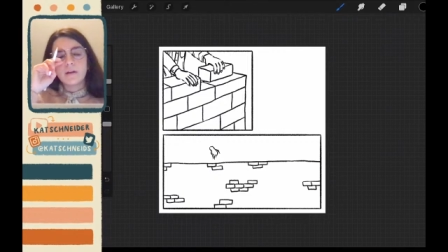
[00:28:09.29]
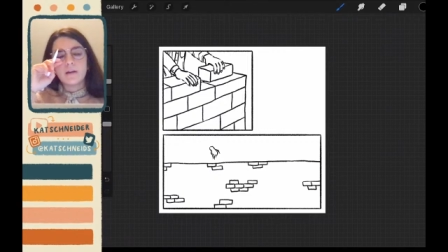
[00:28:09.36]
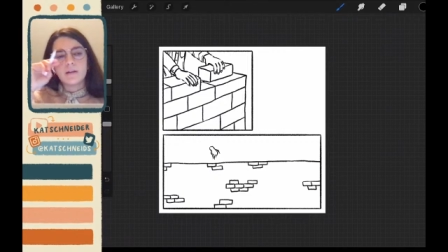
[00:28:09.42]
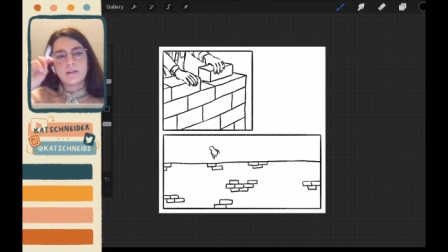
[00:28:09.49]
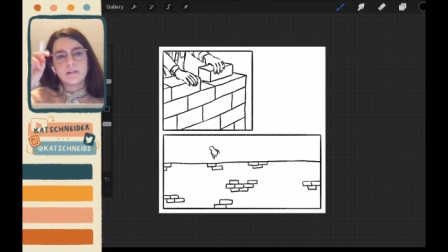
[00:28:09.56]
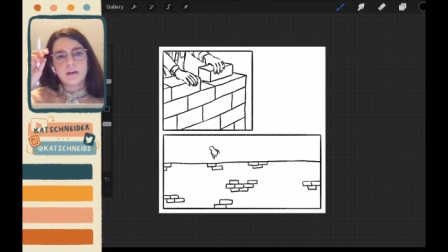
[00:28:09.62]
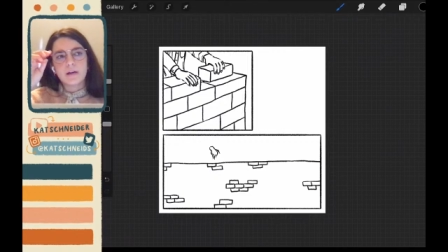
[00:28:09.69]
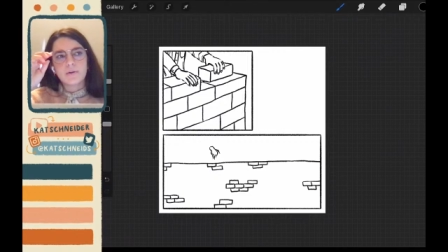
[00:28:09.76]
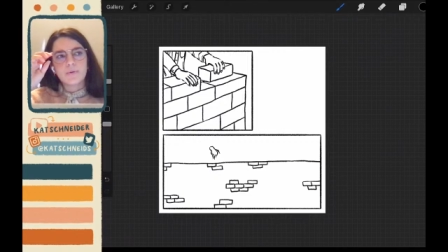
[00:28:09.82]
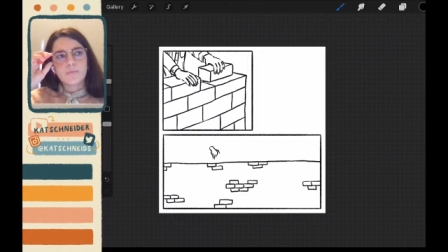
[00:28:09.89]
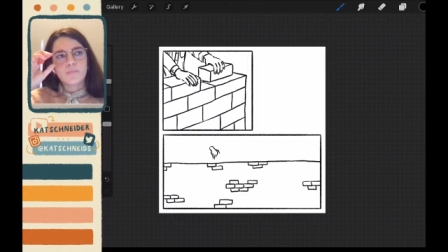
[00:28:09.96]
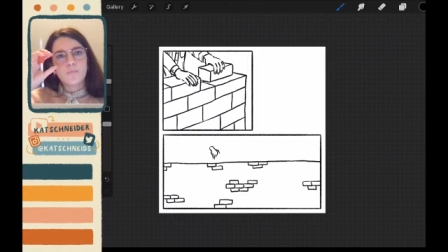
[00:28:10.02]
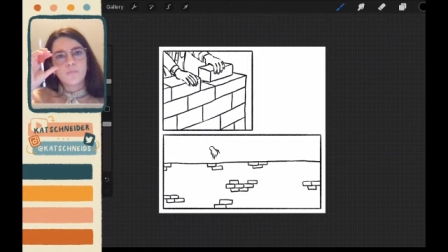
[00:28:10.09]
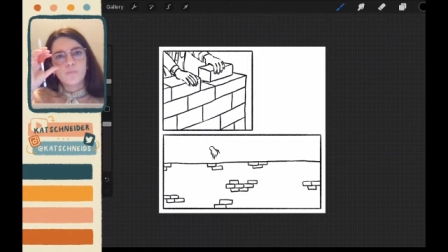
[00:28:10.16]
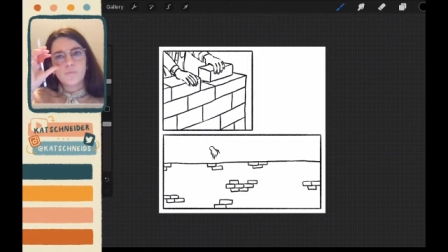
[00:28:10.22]
and I
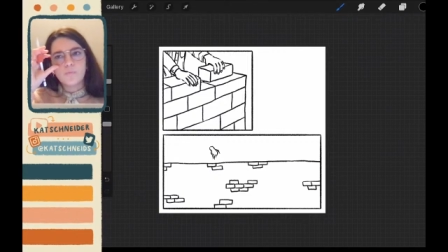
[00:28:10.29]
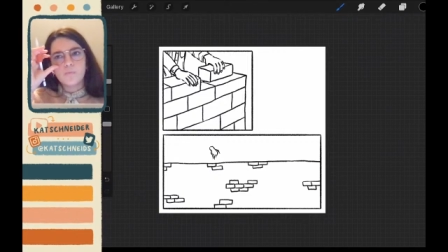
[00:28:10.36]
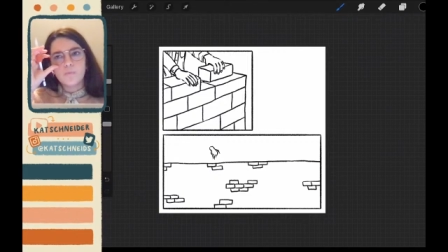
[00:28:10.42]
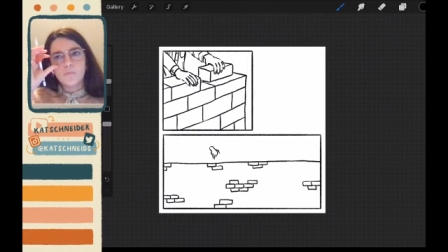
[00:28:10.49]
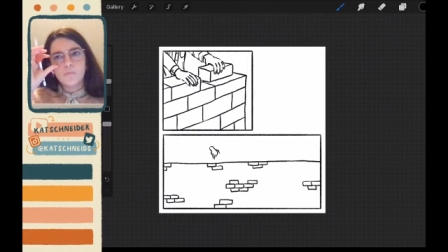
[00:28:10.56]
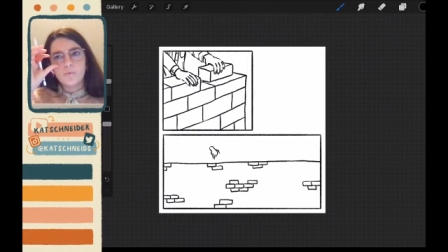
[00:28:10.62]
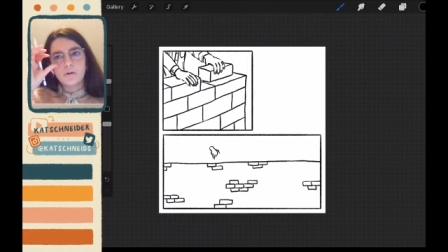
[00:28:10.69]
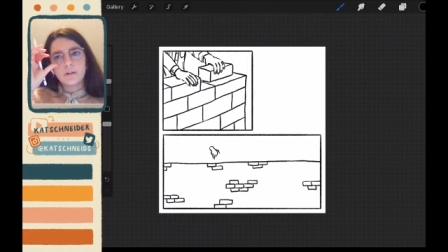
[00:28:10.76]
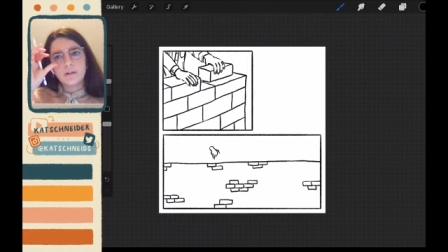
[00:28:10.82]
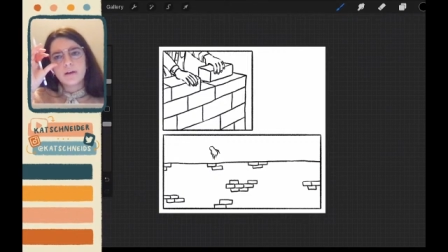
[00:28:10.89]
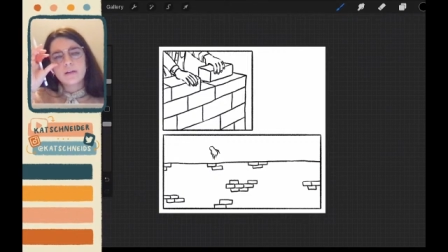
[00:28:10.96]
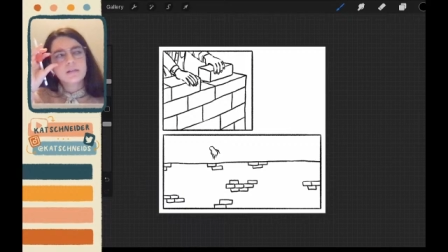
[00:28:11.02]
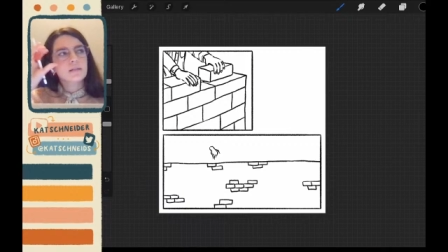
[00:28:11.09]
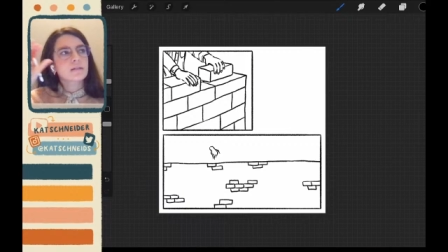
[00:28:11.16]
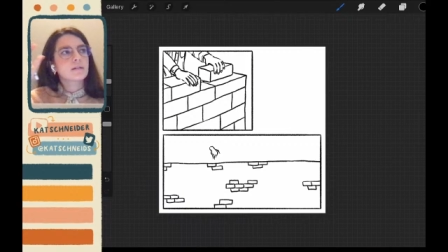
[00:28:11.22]
would
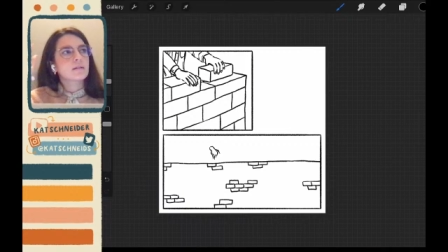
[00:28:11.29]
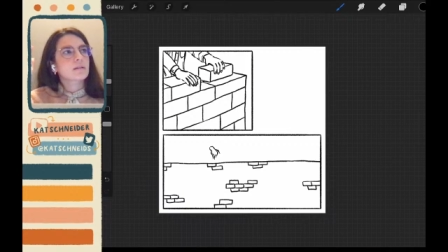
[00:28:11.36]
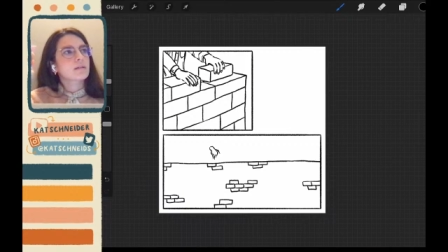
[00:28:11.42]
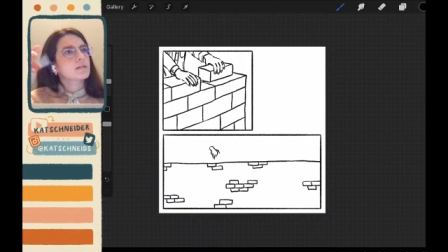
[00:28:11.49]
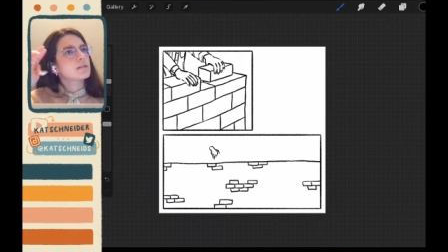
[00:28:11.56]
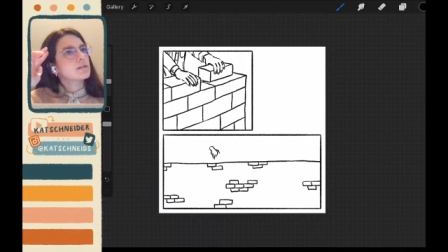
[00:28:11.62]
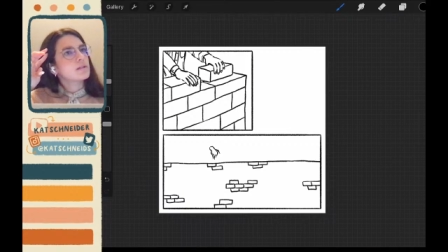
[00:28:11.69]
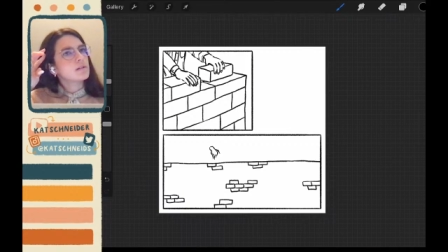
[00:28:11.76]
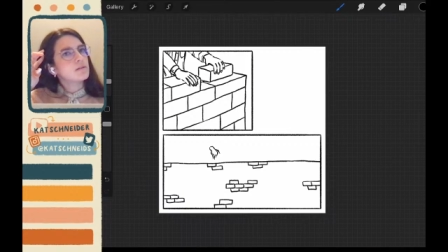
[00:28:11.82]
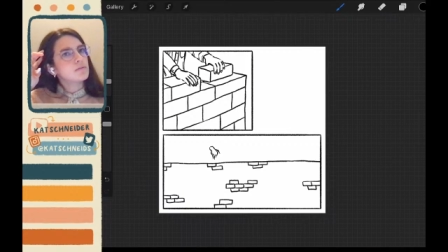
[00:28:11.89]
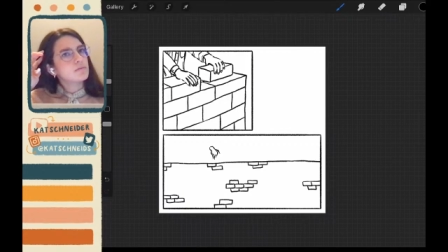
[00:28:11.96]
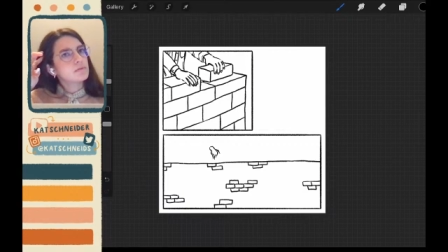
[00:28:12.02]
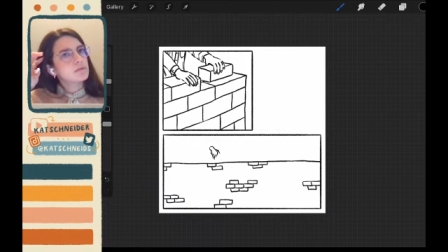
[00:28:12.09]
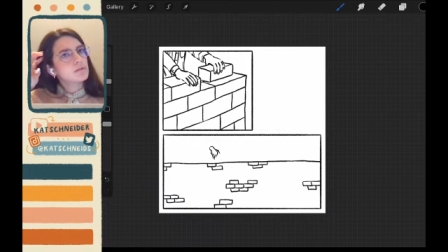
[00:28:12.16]
like to continue